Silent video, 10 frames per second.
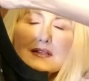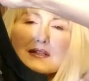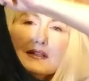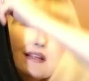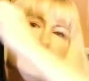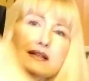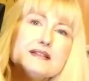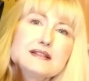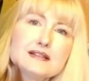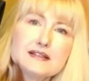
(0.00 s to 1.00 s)
It
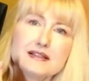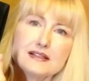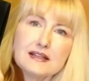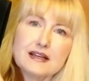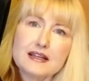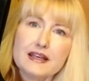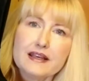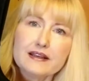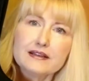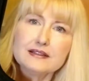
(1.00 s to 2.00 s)
has the
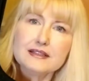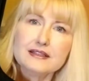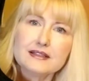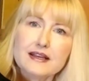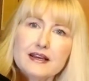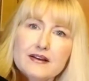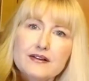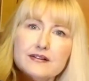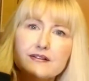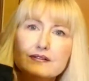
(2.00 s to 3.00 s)
studding
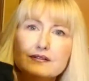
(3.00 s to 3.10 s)
detail,